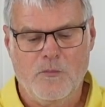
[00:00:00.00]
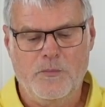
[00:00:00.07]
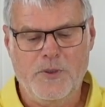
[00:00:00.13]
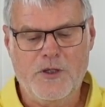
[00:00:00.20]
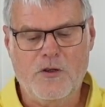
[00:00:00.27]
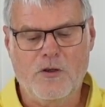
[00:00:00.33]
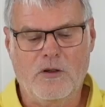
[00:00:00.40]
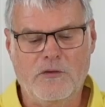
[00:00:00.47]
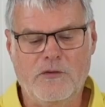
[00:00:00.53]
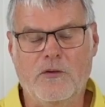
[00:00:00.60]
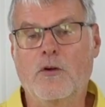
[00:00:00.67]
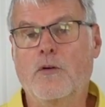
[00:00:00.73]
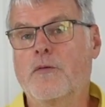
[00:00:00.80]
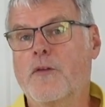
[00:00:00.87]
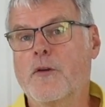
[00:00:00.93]
because
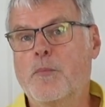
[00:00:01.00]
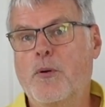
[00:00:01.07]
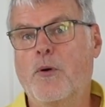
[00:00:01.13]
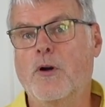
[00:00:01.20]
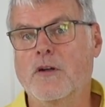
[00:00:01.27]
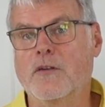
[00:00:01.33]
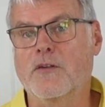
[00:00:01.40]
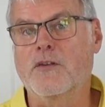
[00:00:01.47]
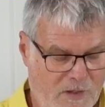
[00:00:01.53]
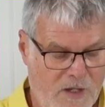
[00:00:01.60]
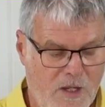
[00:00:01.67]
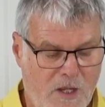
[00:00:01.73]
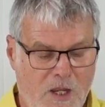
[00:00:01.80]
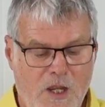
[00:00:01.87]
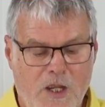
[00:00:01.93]
of the pores.
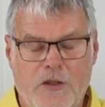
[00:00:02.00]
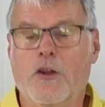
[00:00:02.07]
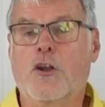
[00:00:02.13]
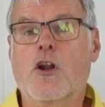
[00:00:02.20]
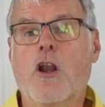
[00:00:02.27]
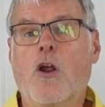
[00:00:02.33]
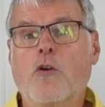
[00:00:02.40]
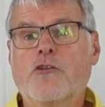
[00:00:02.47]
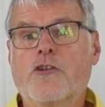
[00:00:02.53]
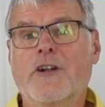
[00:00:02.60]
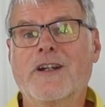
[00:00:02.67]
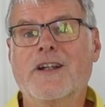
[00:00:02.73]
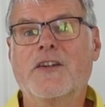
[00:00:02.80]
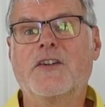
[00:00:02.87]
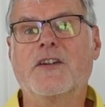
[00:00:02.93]
The closure
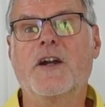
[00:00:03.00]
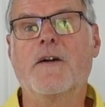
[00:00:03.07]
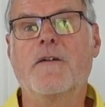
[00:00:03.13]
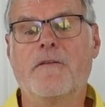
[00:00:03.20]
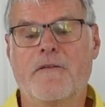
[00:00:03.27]
is a